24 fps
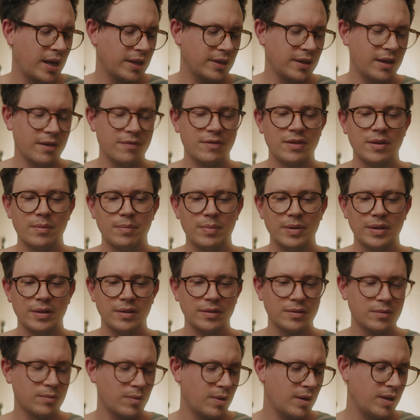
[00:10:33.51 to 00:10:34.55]
I love the
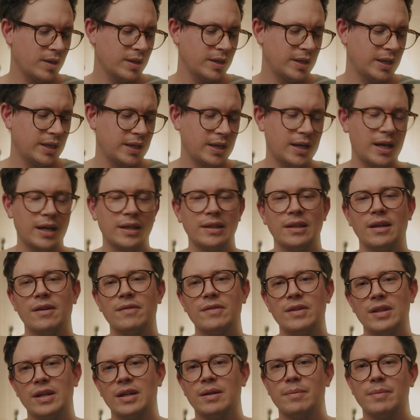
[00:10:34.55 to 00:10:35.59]
build quality. I
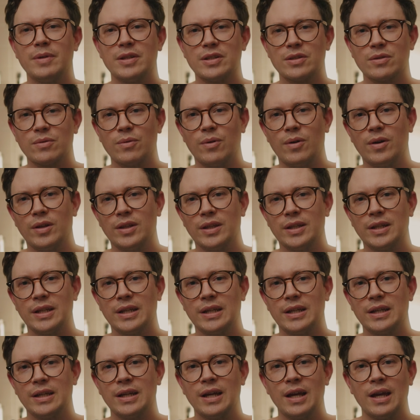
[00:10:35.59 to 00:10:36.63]
love the image
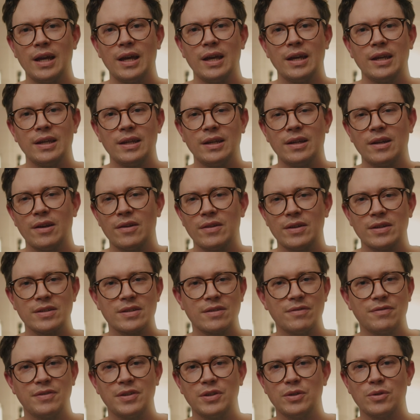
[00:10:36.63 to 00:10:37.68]
quality. You know, there's
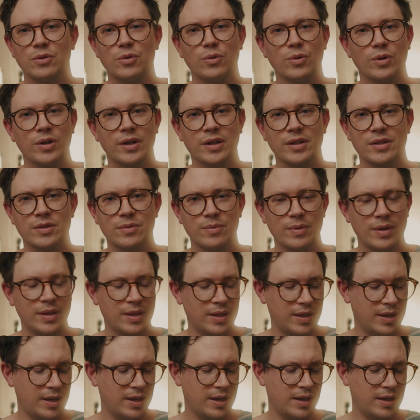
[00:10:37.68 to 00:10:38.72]
a few quirks
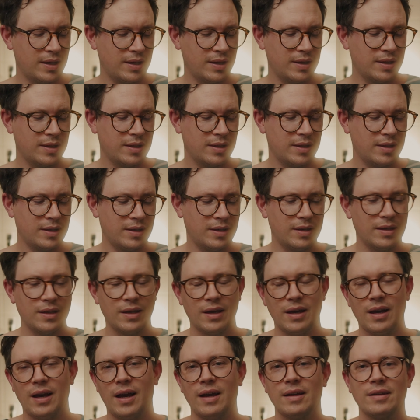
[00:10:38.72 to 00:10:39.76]
with it.
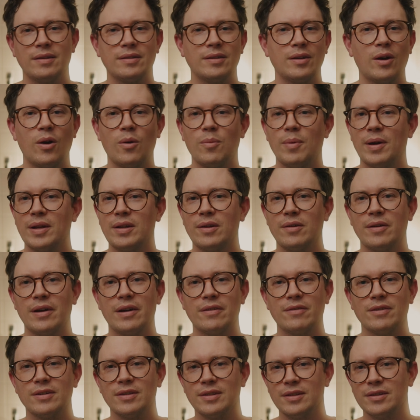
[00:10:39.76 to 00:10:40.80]
I hope I don't
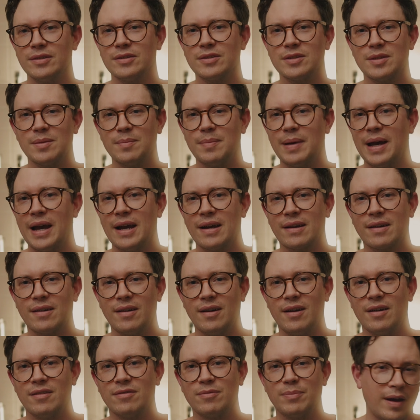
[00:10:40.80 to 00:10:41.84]
ever lose the back
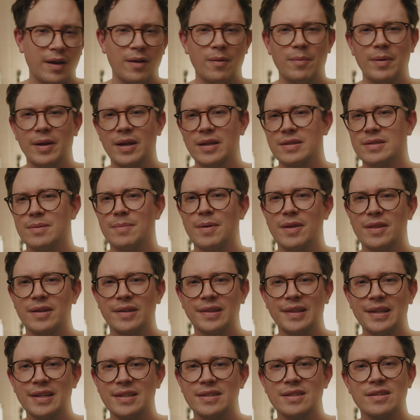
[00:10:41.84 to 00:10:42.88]
off. I hope I get some
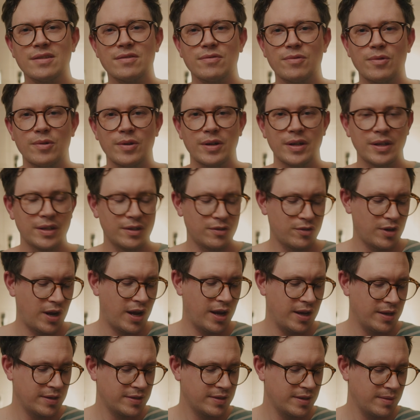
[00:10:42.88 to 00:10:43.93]
other lenses for it and
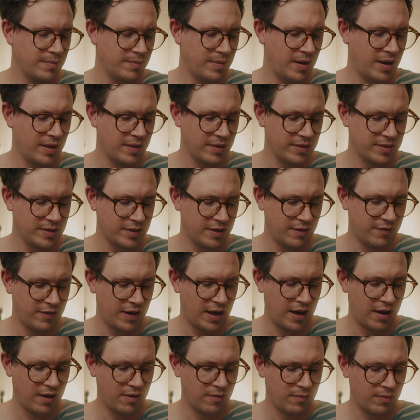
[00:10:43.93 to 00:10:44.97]
try some other stuff
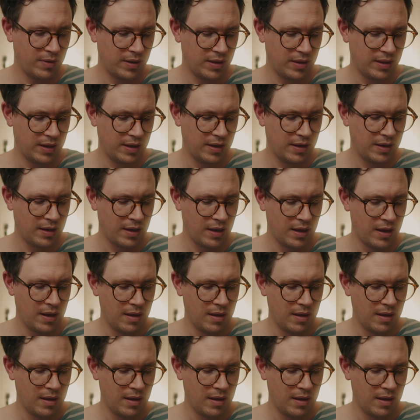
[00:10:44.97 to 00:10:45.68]
out with it.